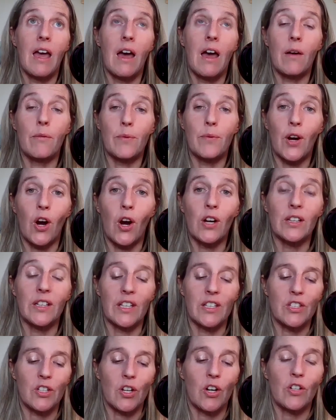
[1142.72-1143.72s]

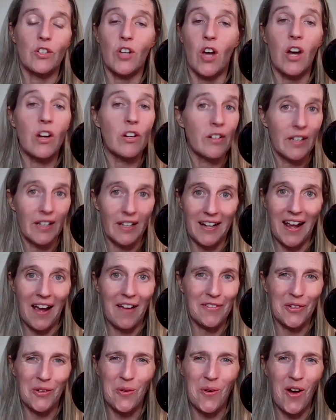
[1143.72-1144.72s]
Regardless, her daughter didn't
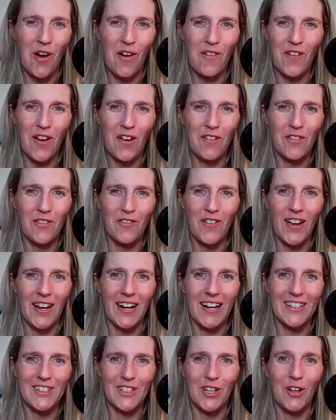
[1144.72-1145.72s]
have to qualify for
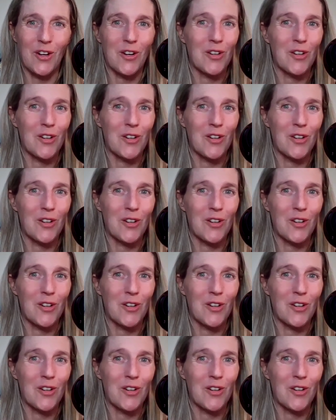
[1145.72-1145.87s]
financing.